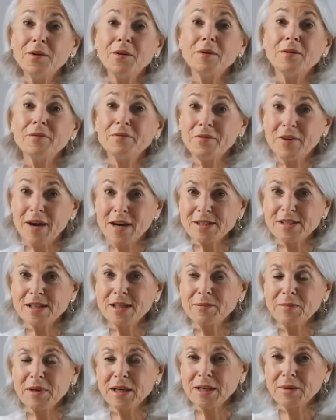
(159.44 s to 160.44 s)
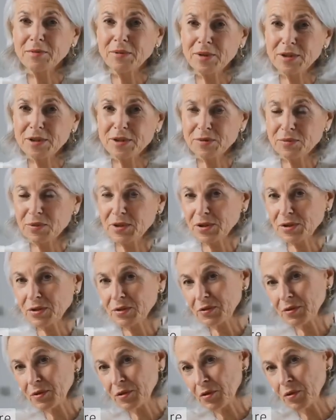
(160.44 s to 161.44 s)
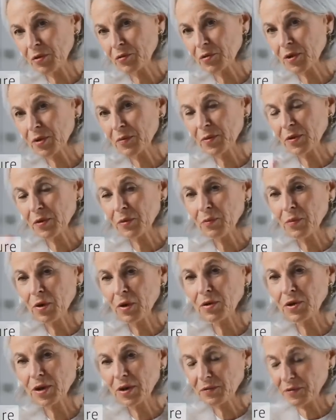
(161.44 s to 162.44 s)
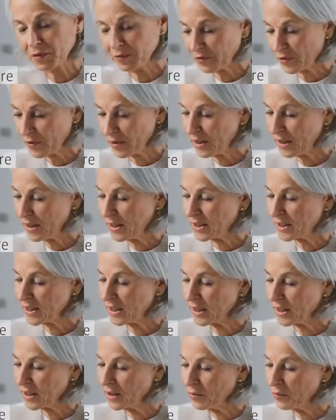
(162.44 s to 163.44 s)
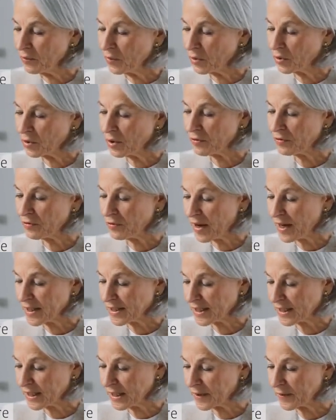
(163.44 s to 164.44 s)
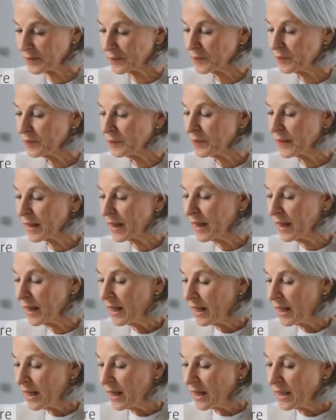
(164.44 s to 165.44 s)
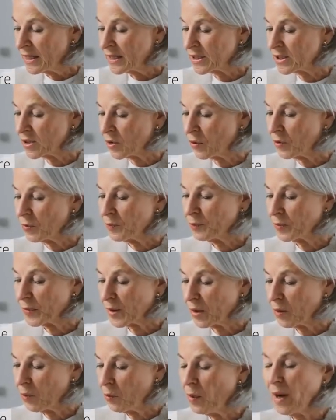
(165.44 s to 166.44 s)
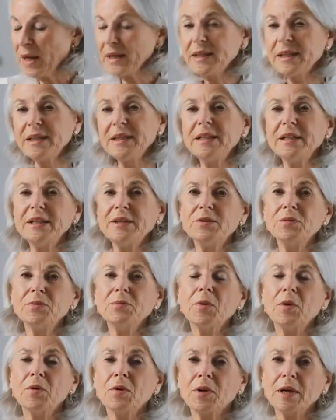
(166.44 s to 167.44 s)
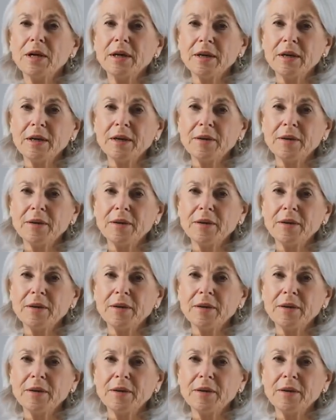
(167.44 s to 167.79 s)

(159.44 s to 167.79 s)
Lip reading: the fasting metabolic switch. You go from the mode of eating in the mode of fasting. So what did you more